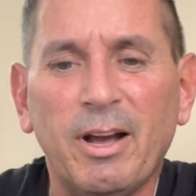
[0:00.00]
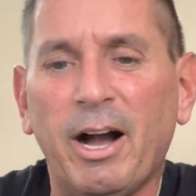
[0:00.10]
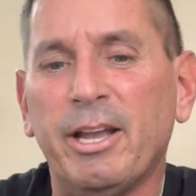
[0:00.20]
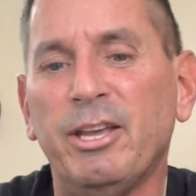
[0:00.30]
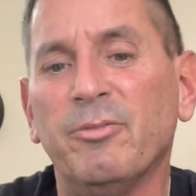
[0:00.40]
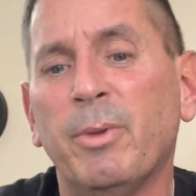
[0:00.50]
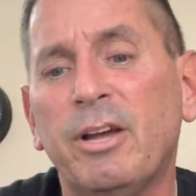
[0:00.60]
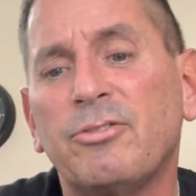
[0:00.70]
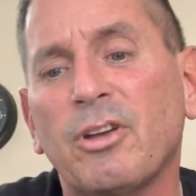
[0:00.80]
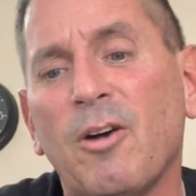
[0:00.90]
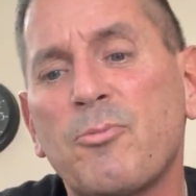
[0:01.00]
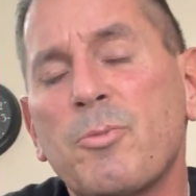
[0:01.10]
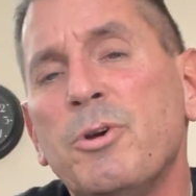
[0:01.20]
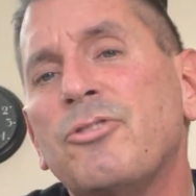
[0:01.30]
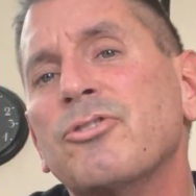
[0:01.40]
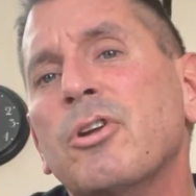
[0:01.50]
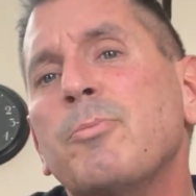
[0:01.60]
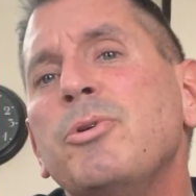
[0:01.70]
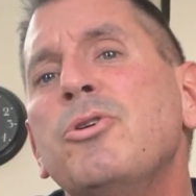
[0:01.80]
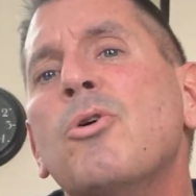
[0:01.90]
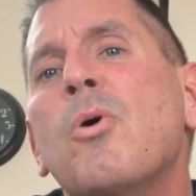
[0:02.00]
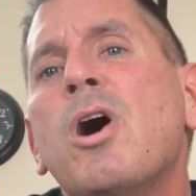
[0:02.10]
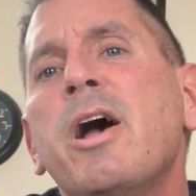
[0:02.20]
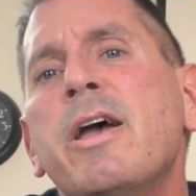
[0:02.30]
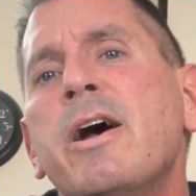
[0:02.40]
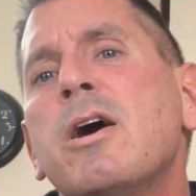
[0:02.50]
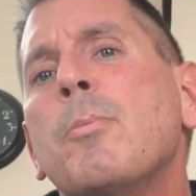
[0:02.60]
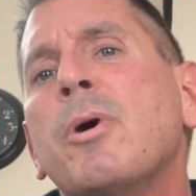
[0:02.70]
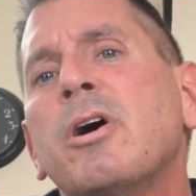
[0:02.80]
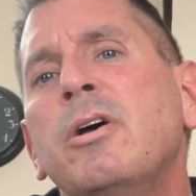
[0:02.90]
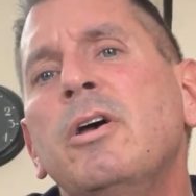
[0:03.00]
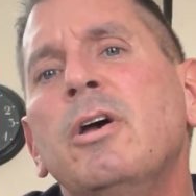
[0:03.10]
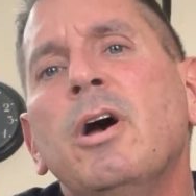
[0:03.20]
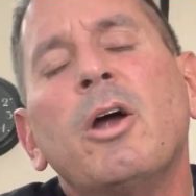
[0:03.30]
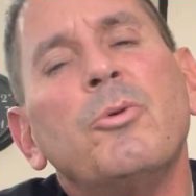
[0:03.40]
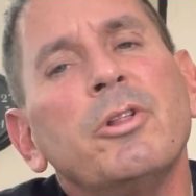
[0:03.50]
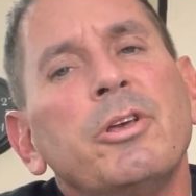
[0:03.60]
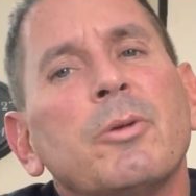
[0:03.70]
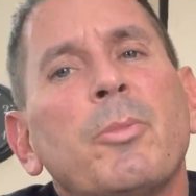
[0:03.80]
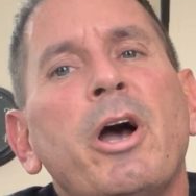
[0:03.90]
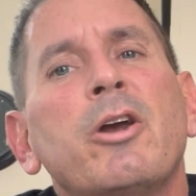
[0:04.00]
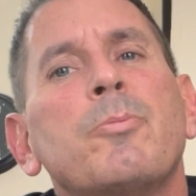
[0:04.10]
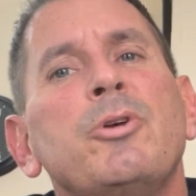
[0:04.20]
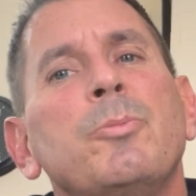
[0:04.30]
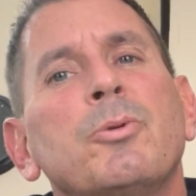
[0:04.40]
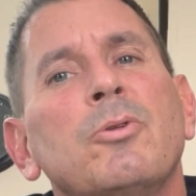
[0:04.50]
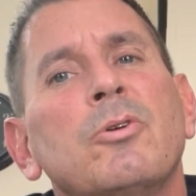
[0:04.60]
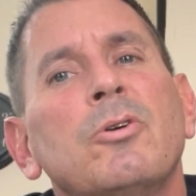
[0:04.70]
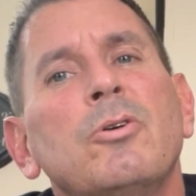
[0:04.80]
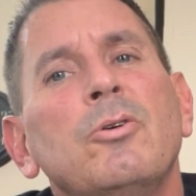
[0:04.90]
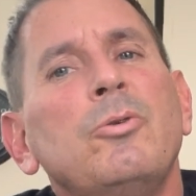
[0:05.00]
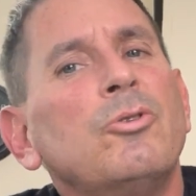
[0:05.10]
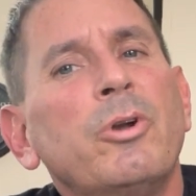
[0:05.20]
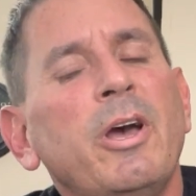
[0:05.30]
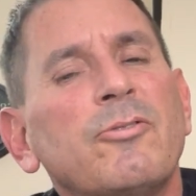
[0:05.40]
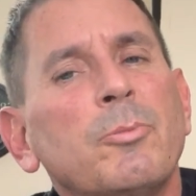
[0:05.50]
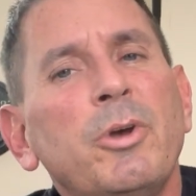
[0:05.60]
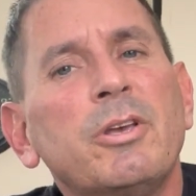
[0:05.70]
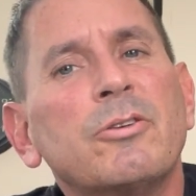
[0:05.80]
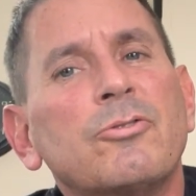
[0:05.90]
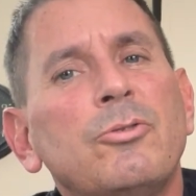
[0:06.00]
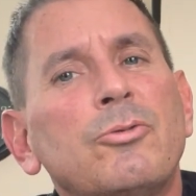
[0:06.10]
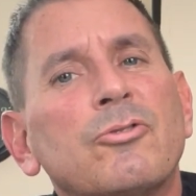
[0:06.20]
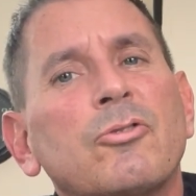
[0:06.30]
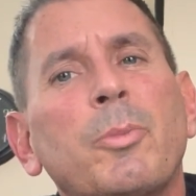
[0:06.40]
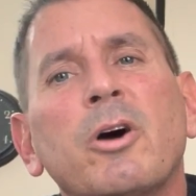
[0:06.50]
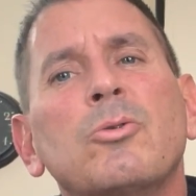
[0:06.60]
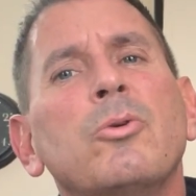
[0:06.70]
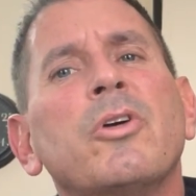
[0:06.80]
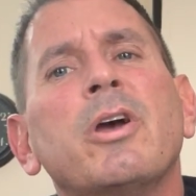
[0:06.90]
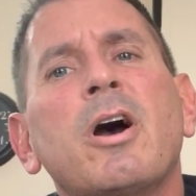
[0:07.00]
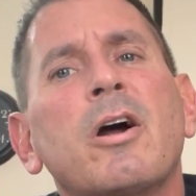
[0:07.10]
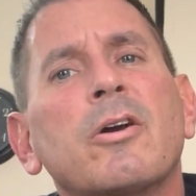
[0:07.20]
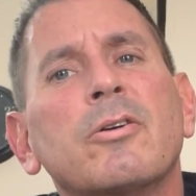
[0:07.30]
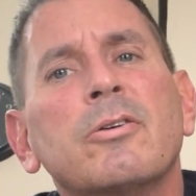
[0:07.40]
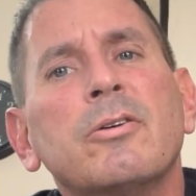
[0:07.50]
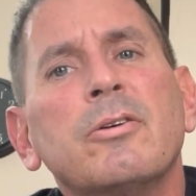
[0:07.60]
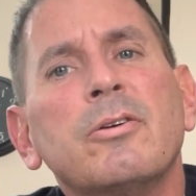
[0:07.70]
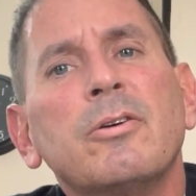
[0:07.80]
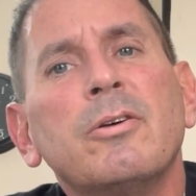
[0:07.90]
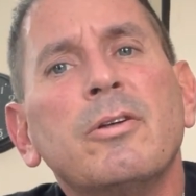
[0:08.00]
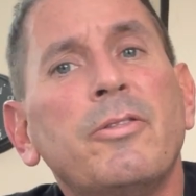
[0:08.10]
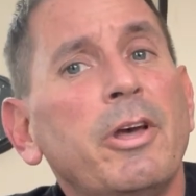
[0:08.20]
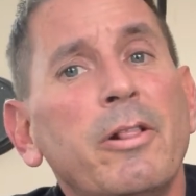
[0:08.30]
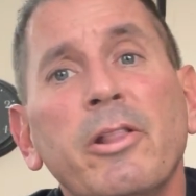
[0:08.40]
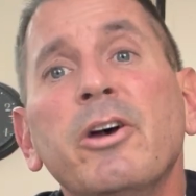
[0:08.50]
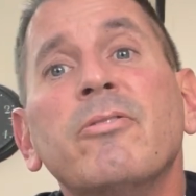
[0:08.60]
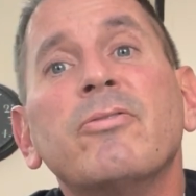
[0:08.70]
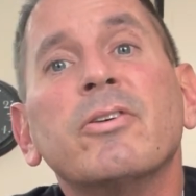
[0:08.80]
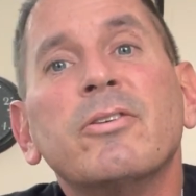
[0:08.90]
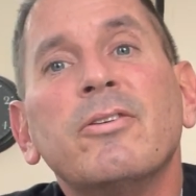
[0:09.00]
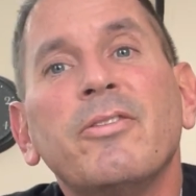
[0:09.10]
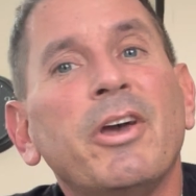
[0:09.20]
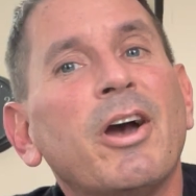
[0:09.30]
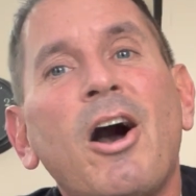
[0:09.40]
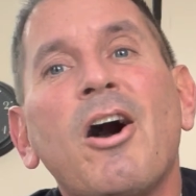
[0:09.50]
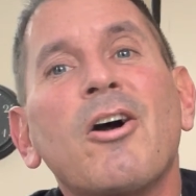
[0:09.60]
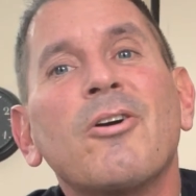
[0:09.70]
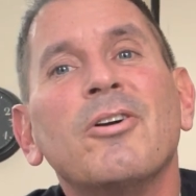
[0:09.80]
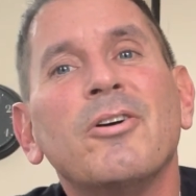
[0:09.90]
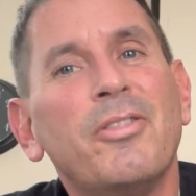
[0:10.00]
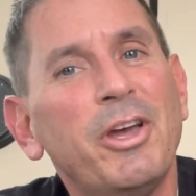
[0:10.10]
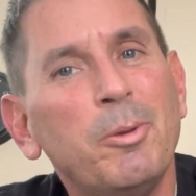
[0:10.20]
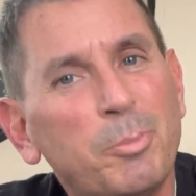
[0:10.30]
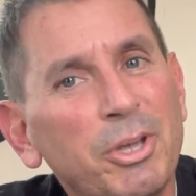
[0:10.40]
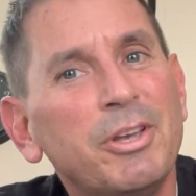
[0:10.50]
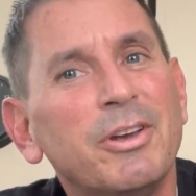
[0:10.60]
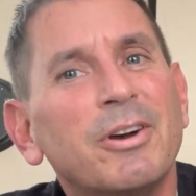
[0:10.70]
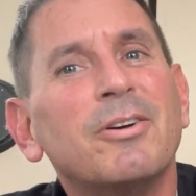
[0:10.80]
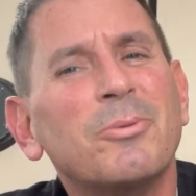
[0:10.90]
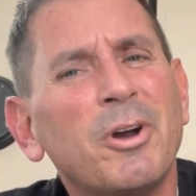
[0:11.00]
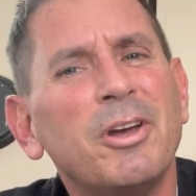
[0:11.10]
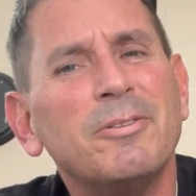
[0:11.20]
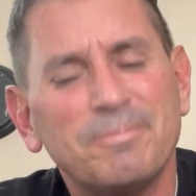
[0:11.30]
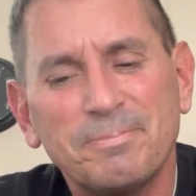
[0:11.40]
I give myself permission to be who I am. I really admire people who don't have to make excuses about who they are. They live, they are, they be, right?